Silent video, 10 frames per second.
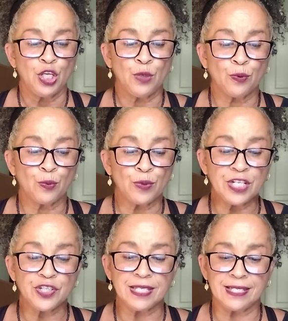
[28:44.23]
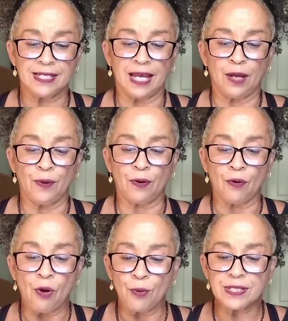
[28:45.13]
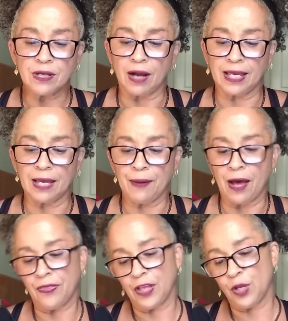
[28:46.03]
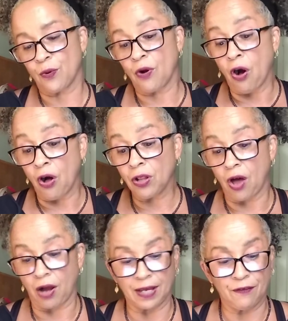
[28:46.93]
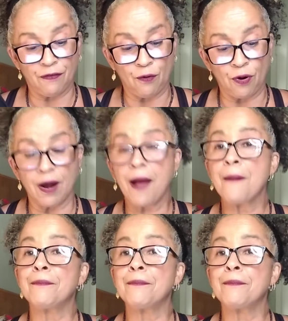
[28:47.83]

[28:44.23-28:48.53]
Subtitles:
You will reach the state we are always talking about that you are all longing for